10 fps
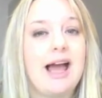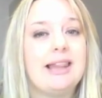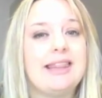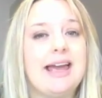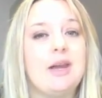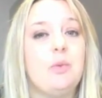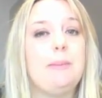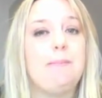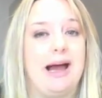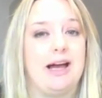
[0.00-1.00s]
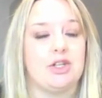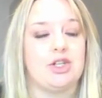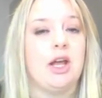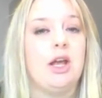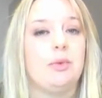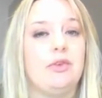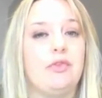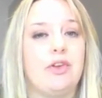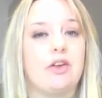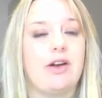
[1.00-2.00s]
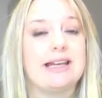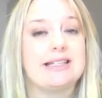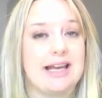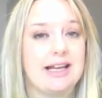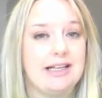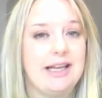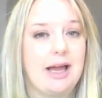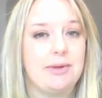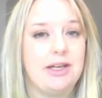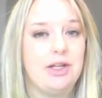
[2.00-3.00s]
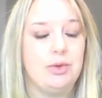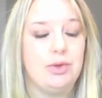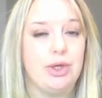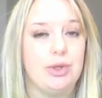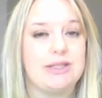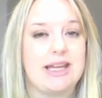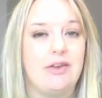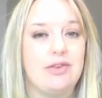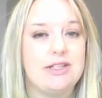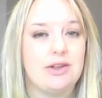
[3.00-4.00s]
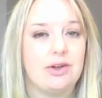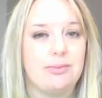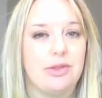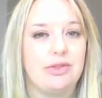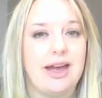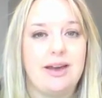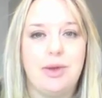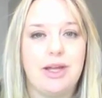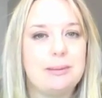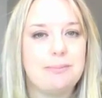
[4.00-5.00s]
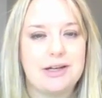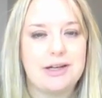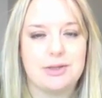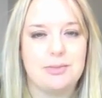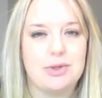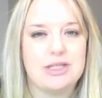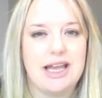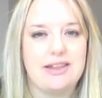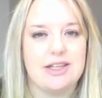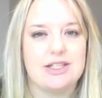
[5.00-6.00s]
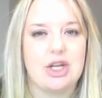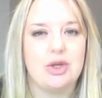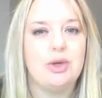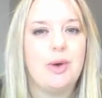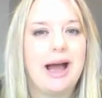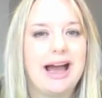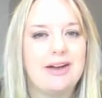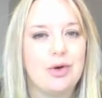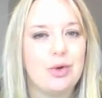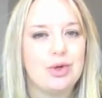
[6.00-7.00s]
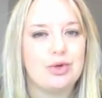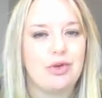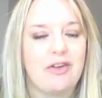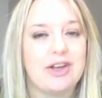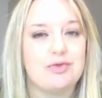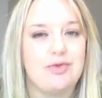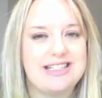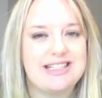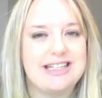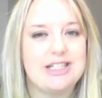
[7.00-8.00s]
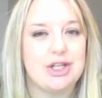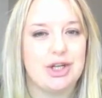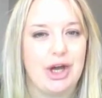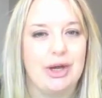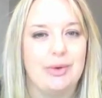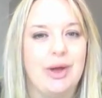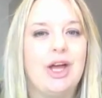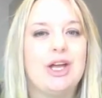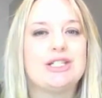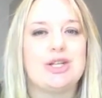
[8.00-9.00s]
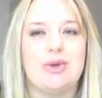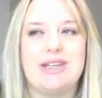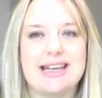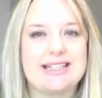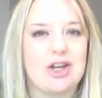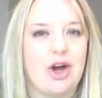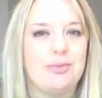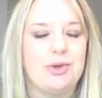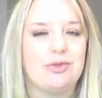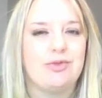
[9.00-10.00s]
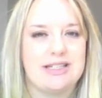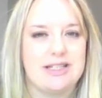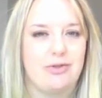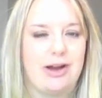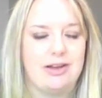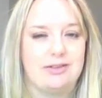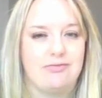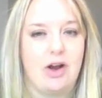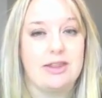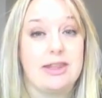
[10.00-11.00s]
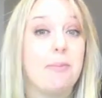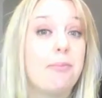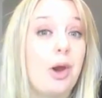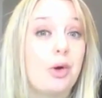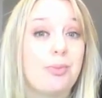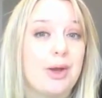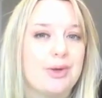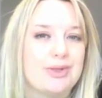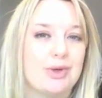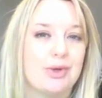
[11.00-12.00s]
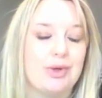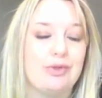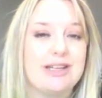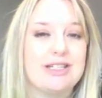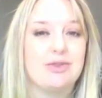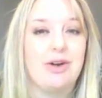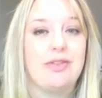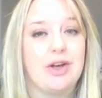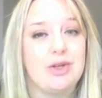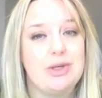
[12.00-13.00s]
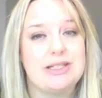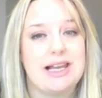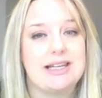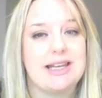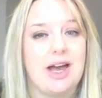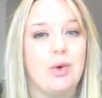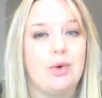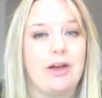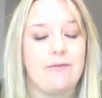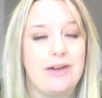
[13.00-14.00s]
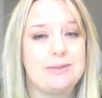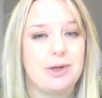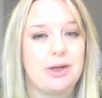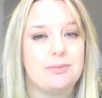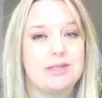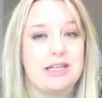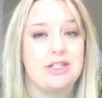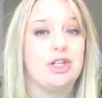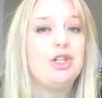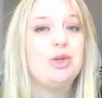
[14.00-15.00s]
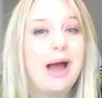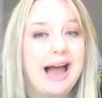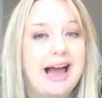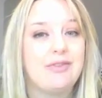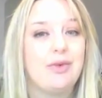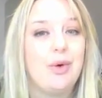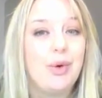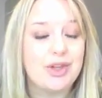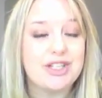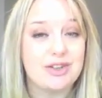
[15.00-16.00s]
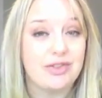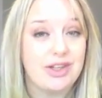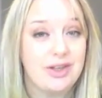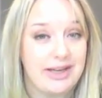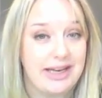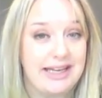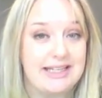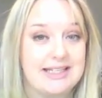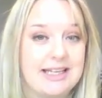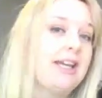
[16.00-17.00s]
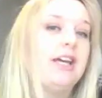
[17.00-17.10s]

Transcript: And then we batch. We figure out exactly how many you use every single month, and we're going to batch them all together. So you have all your graphics ready to go. So next time you're ready to write that blog post, or you're ready to write that newsletter or that Facebook update, you have all the stuff that you need.